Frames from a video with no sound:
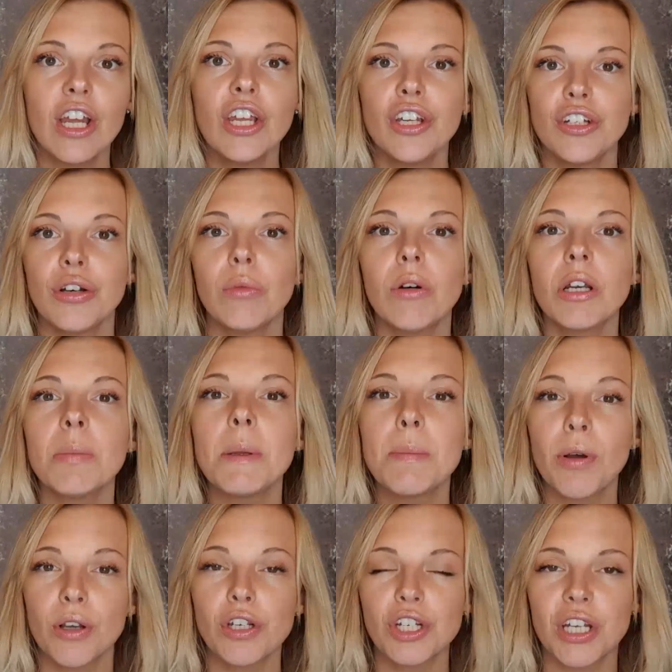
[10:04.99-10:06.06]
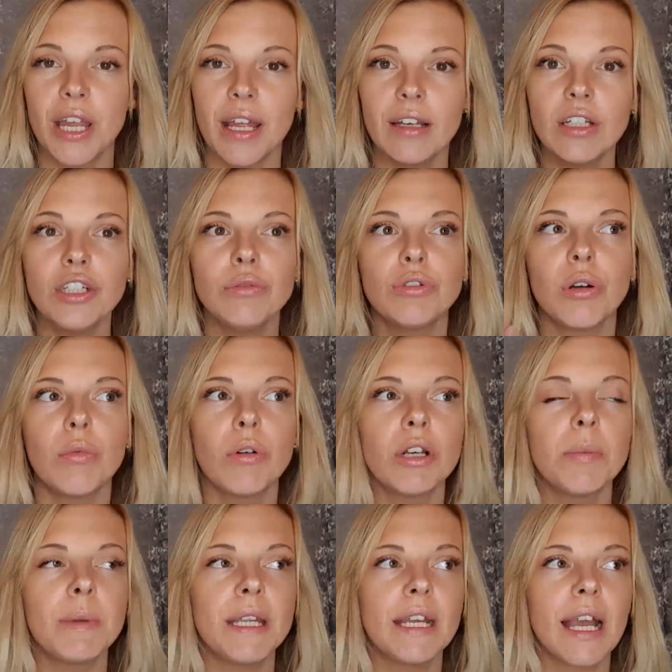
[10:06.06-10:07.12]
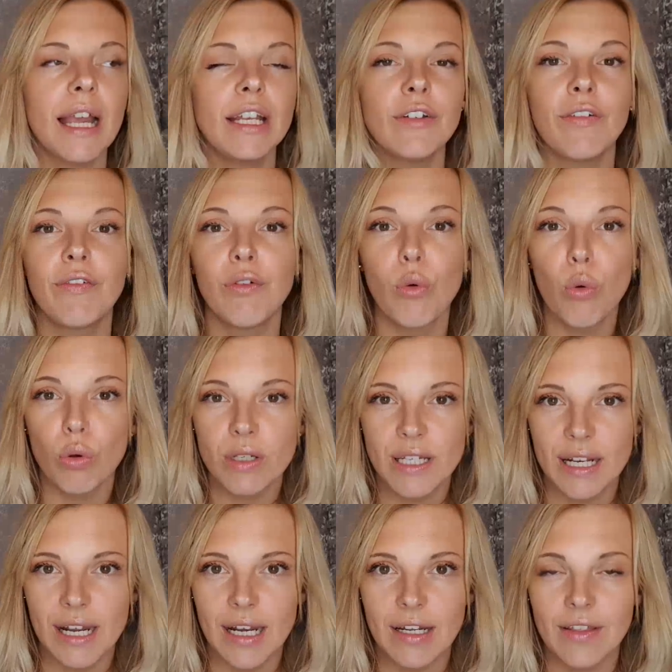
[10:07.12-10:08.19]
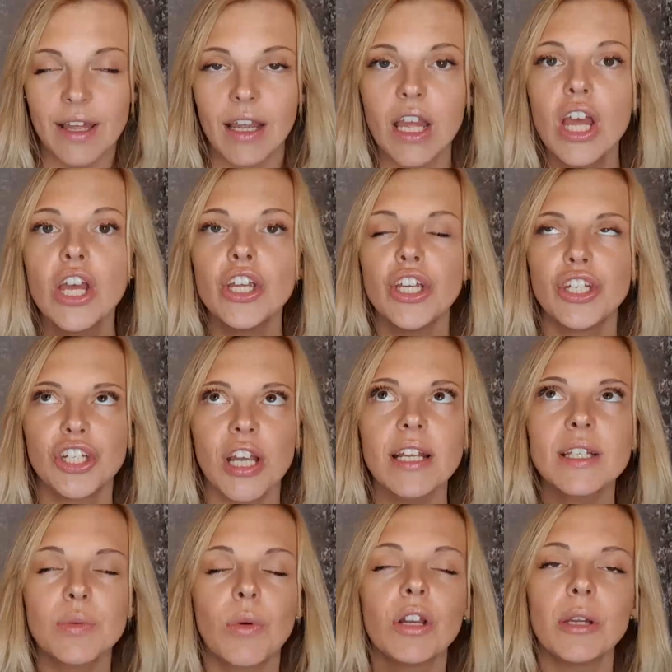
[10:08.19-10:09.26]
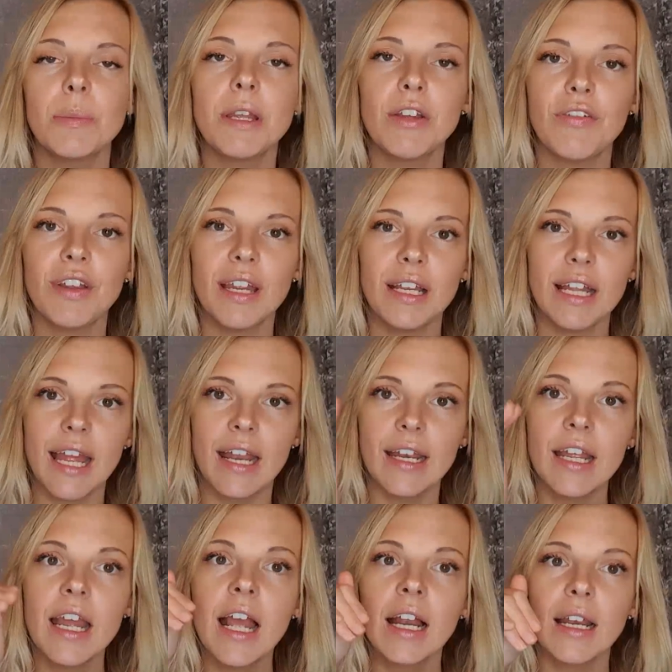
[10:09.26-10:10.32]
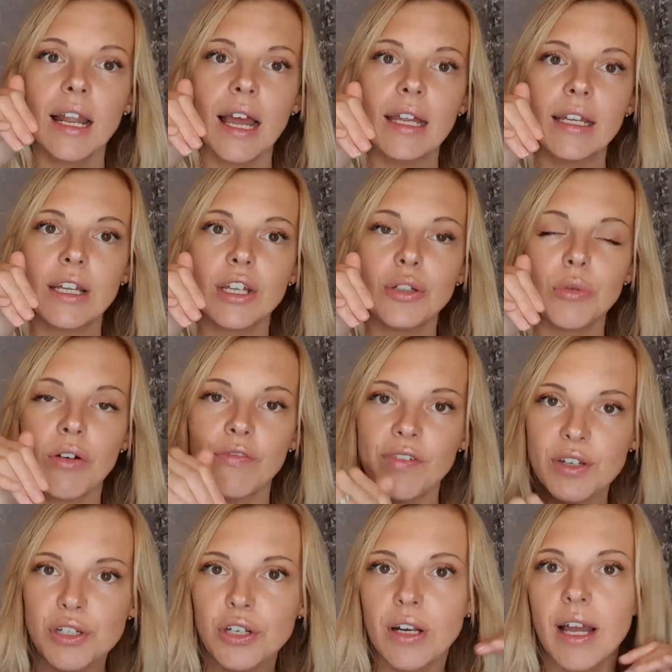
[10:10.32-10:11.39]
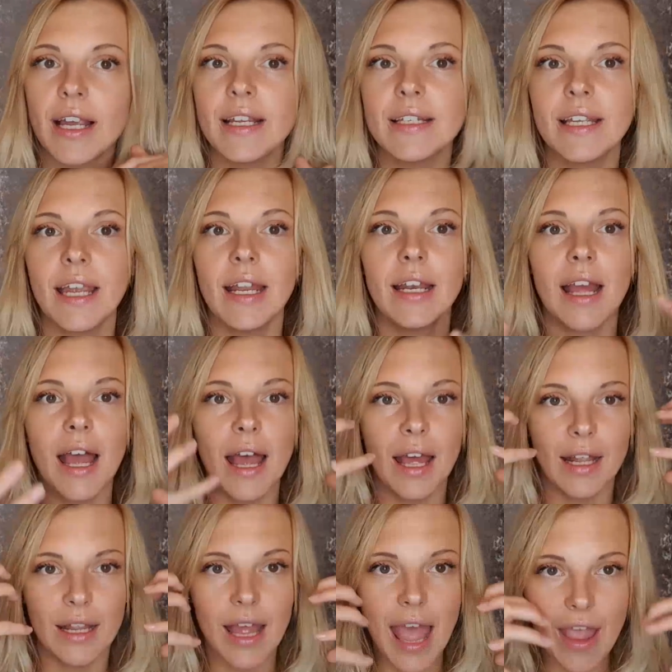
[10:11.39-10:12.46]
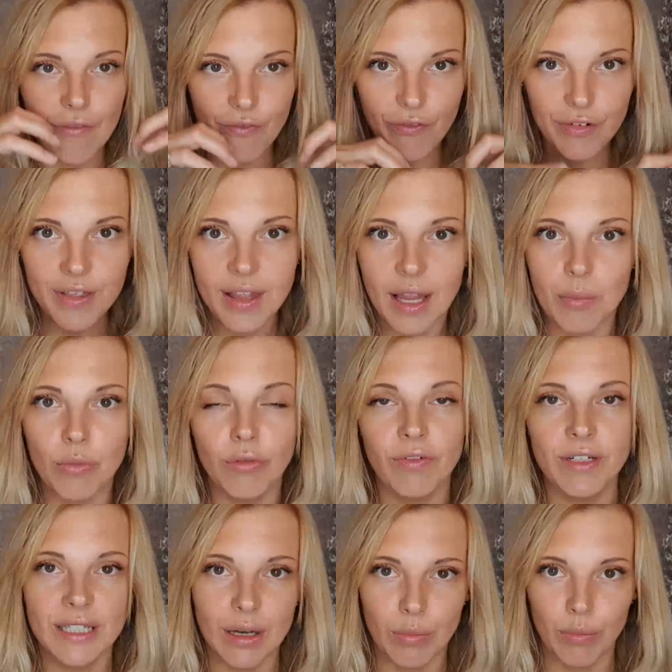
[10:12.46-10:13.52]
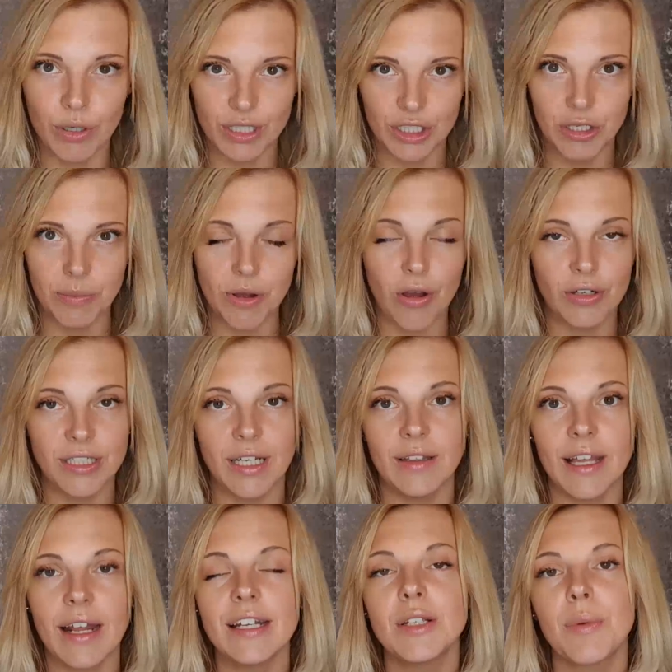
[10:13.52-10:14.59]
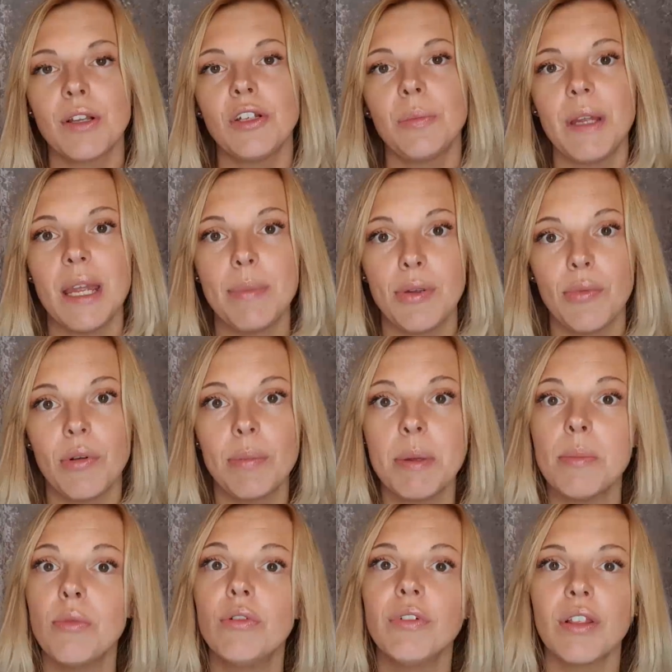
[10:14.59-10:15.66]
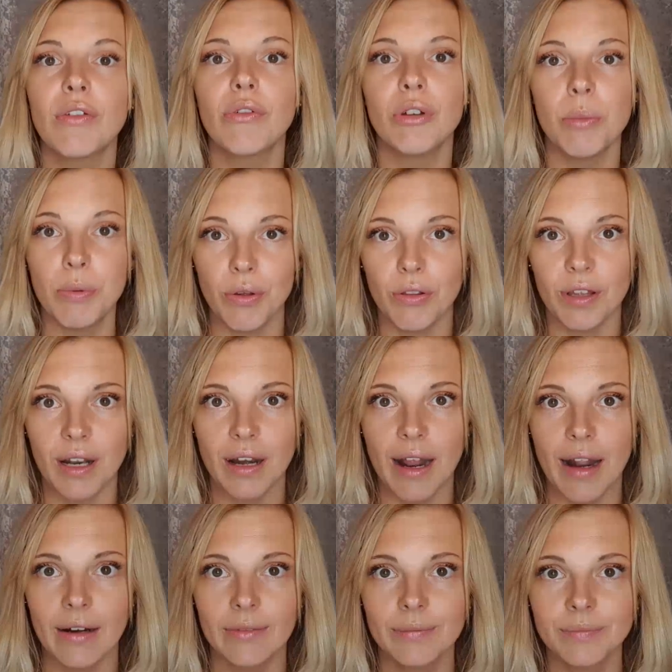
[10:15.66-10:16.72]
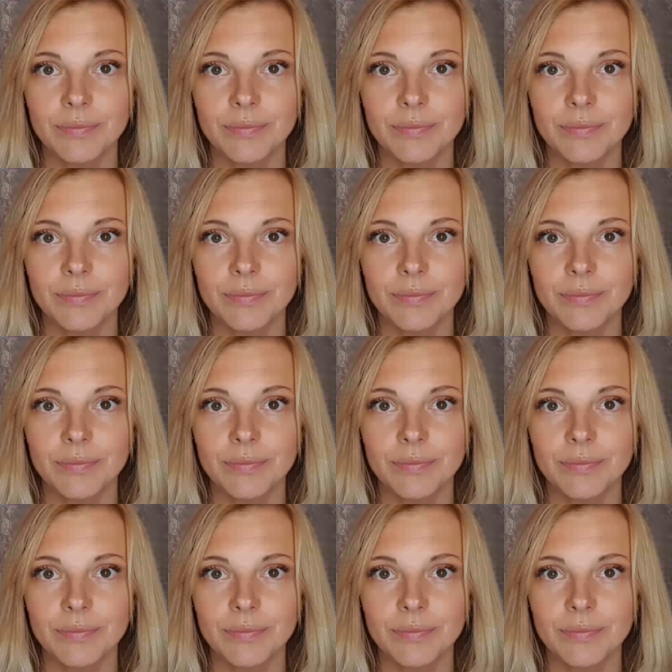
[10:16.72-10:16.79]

You don't want to be pushing. You don't want to be kind of forcing anything. You just want to be feeling like you are visualizing everything moving downward in your body. And that is when your baby will be moving through your birth canal.